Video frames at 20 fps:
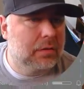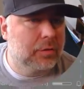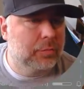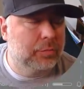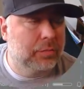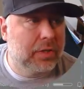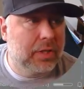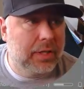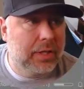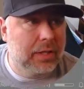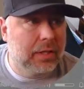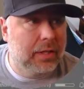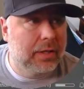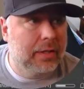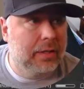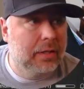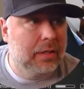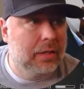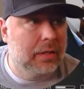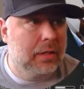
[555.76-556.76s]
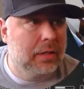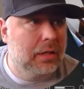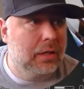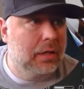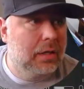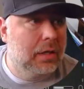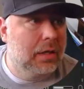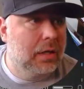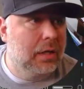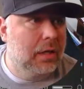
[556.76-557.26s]
completely,
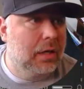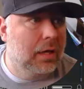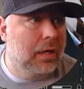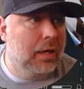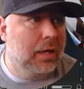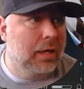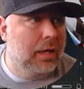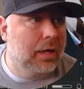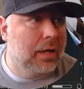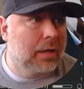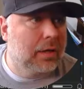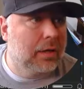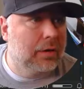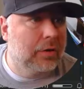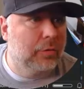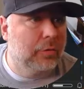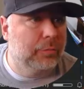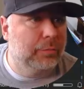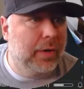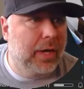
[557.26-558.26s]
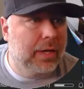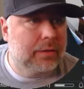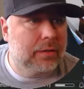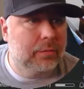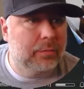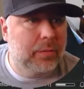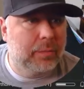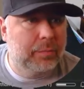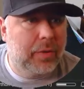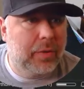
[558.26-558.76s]
and I can go back to
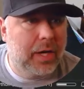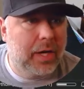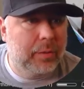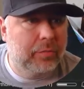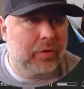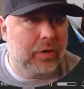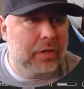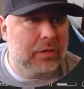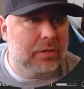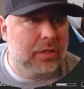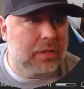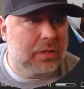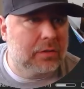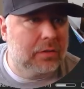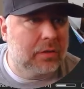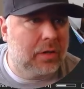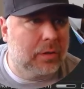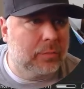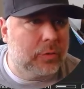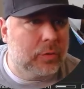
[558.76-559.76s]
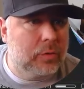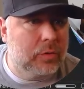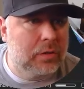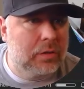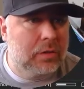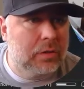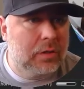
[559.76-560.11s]
my Py project toml,